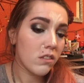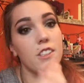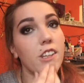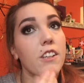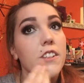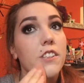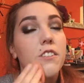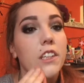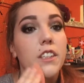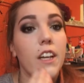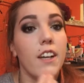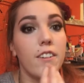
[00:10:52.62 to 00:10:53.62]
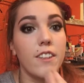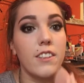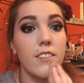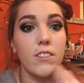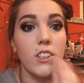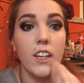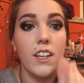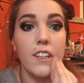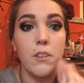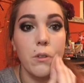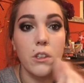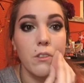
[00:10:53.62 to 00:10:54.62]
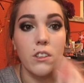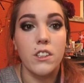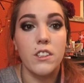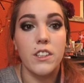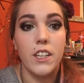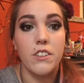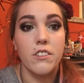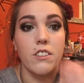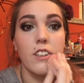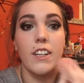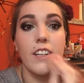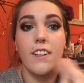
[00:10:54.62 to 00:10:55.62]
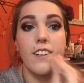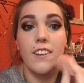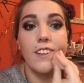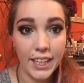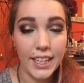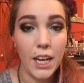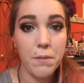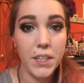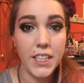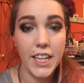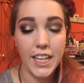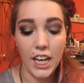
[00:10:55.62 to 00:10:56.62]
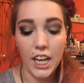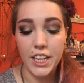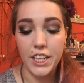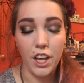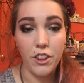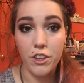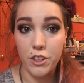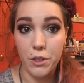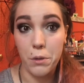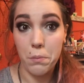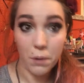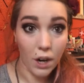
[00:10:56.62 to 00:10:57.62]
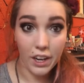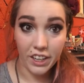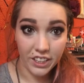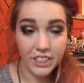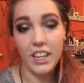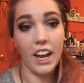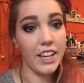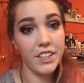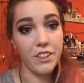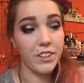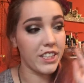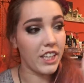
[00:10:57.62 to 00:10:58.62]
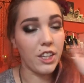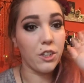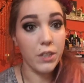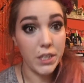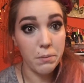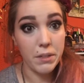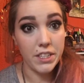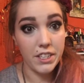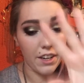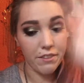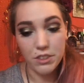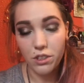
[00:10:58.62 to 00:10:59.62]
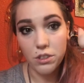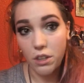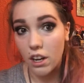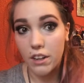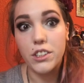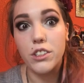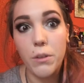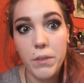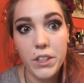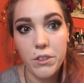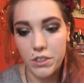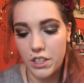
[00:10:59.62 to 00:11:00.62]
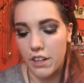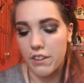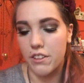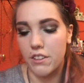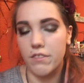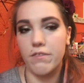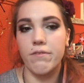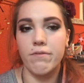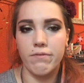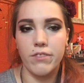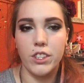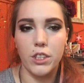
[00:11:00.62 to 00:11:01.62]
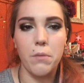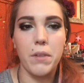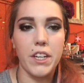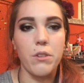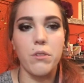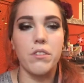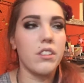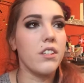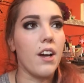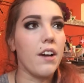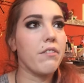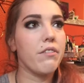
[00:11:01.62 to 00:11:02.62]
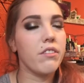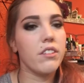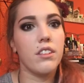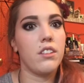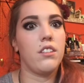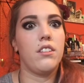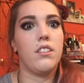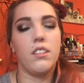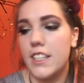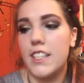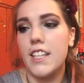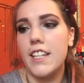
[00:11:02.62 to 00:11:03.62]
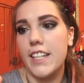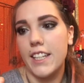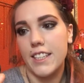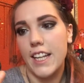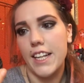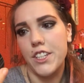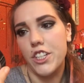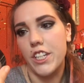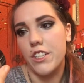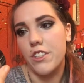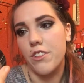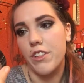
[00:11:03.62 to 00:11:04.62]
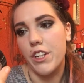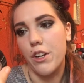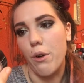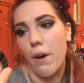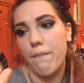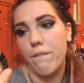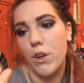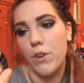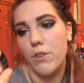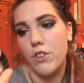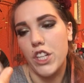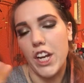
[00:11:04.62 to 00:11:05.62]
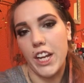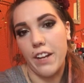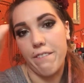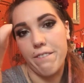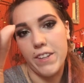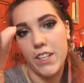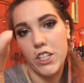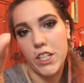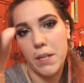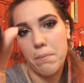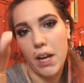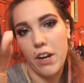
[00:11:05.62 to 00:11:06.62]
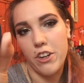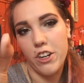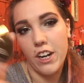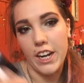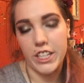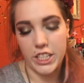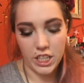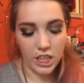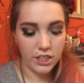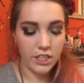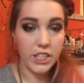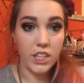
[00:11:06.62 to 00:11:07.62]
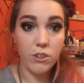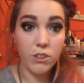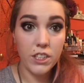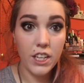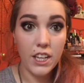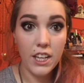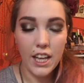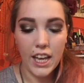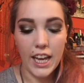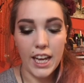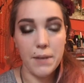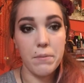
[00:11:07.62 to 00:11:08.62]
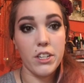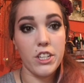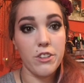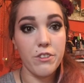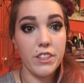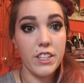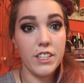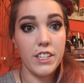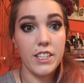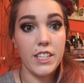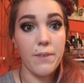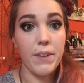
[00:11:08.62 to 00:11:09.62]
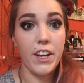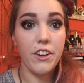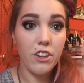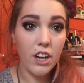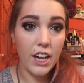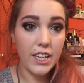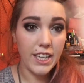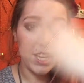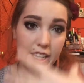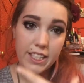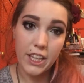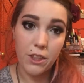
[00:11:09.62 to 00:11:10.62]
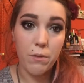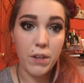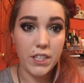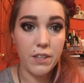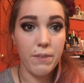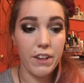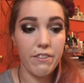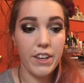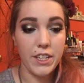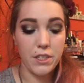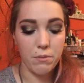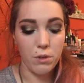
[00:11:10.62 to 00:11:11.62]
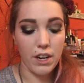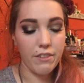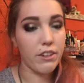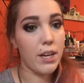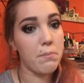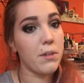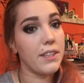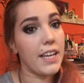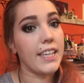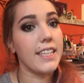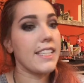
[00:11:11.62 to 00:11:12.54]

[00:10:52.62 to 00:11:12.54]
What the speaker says: The sun is going down, so I'm trying to work with this natural light. Now I'm going to take another new product. I know, it's like Christmas. I have so many new stuff. So new stuff. This is the NYX HD Studio Photogenic Finishing Powder. I just got this at Ulta, and I'm going to use this to set my under eyes and to set the rest of my face wherever I put that